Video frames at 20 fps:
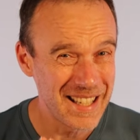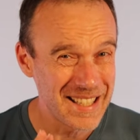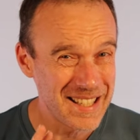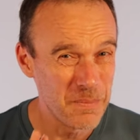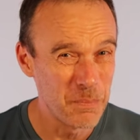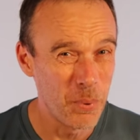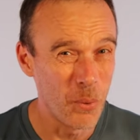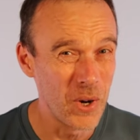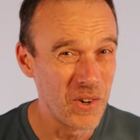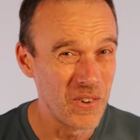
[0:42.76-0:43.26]

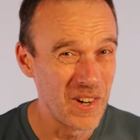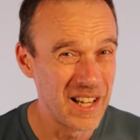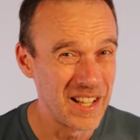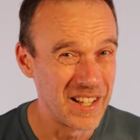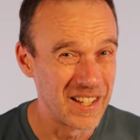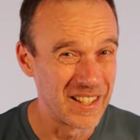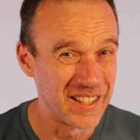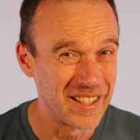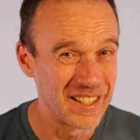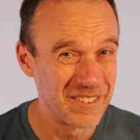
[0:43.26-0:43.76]
spoiler
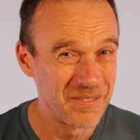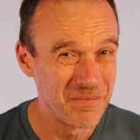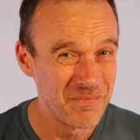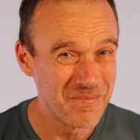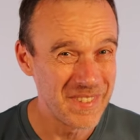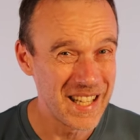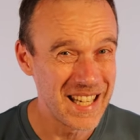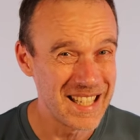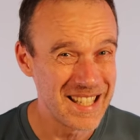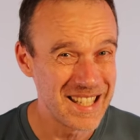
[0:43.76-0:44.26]
alert,
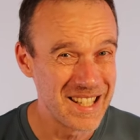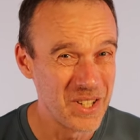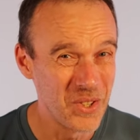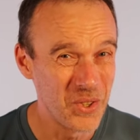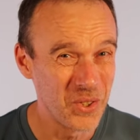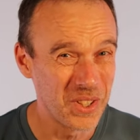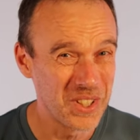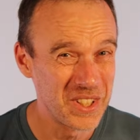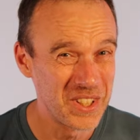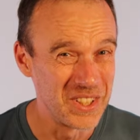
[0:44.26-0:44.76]
it's
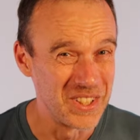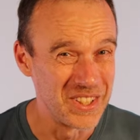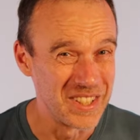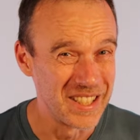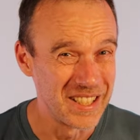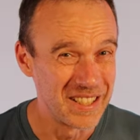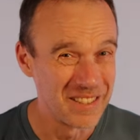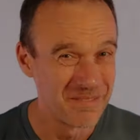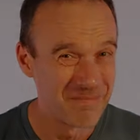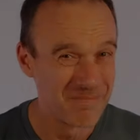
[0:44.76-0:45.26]
not good.